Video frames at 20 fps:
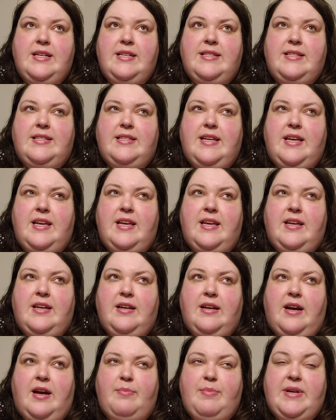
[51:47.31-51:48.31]

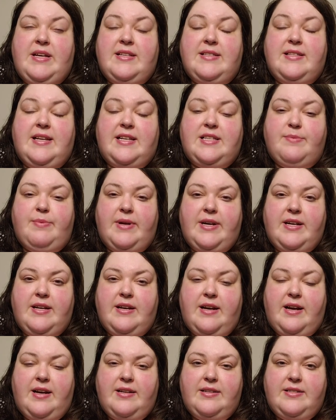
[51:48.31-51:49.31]
see, uh, be assessed by
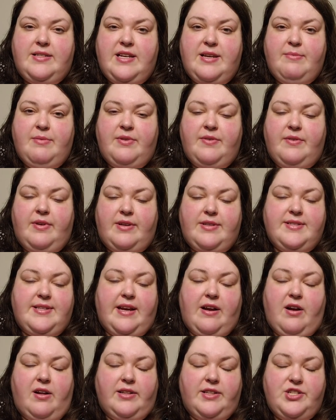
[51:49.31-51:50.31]
a, a team, a
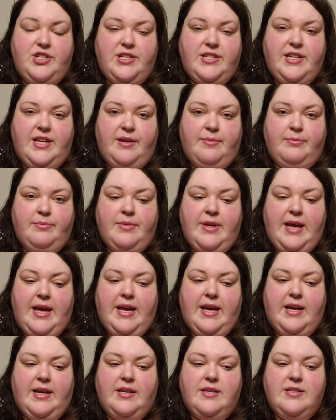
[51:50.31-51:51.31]
psychology team
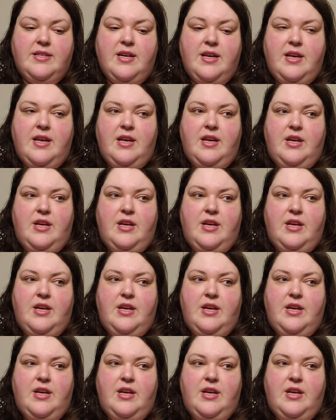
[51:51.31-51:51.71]
and